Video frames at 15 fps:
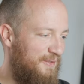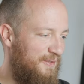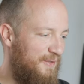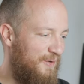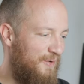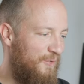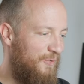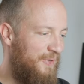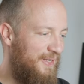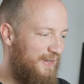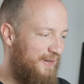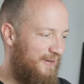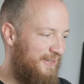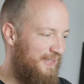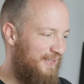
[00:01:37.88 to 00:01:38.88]
So we
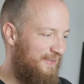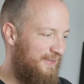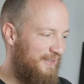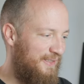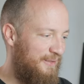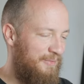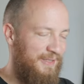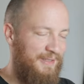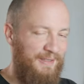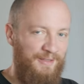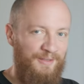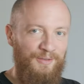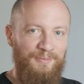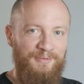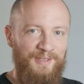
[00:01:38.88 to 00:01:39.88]
are here in the Build a
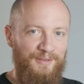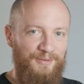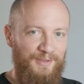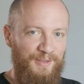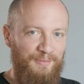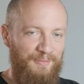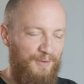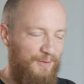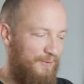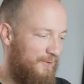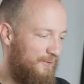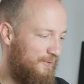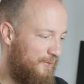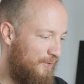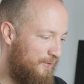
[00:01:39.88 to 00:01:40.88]
CubeSat repo
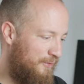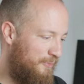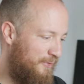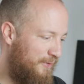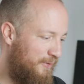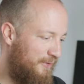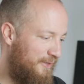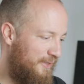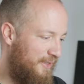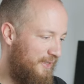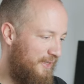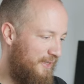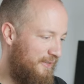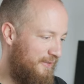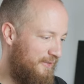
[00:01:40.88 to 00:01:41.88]
on Codeberg
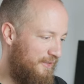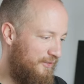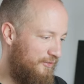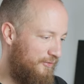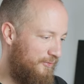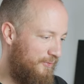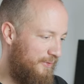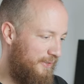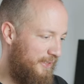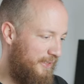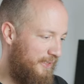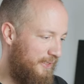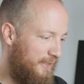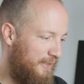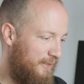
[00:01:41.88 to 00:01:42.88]
and if
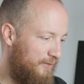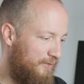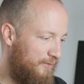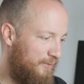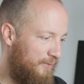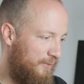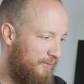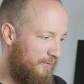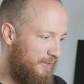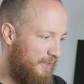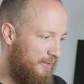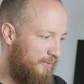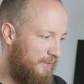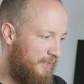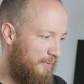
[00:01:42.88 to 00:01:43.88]
we uh, scroll
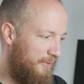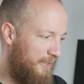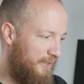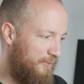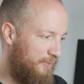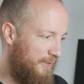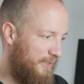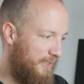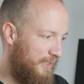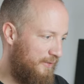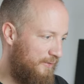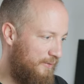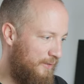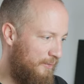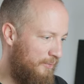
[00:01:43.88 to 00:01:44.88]
down a bit we
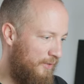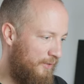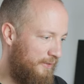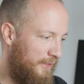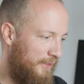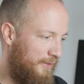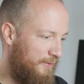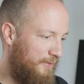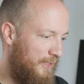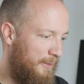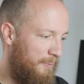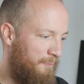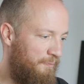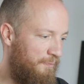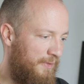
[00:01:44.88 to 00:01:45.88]
get to the block
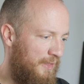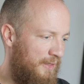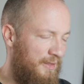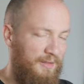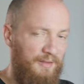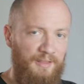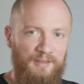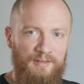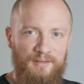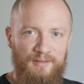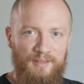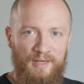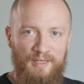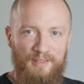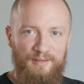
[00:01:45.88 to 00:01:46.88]
diagram. This
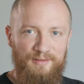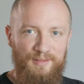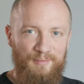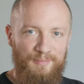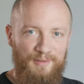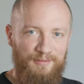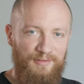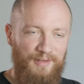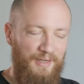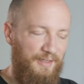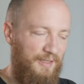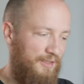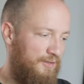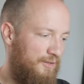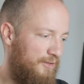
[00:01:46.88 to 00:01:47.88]
is highly
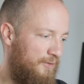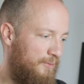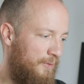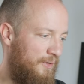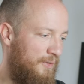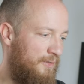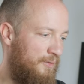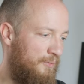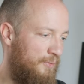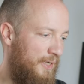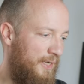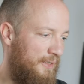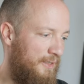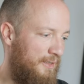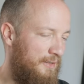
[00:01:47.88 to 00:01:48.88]
simplified, I just wanted to
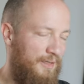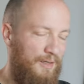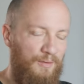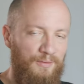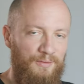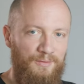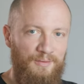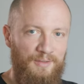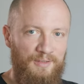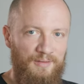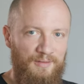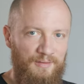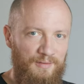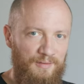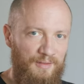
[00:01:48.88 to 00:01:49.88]
break it down to
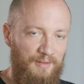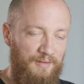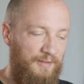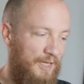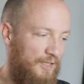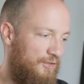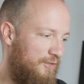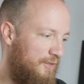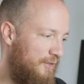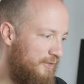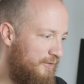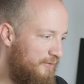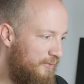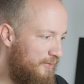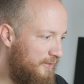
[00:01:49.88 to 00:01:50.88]
its
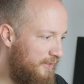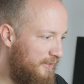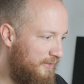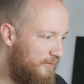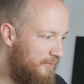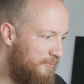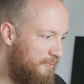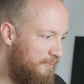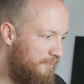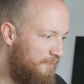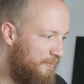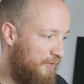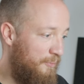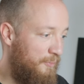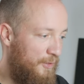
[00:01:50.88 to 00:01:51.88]
essentials for this
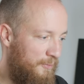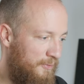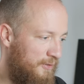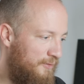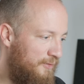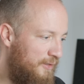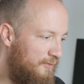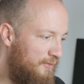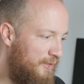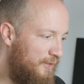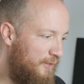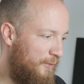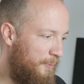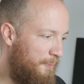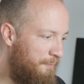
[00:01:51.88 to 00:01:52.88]
for the purpose of this
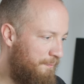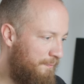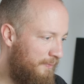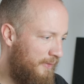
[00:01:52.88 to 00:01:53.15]
video.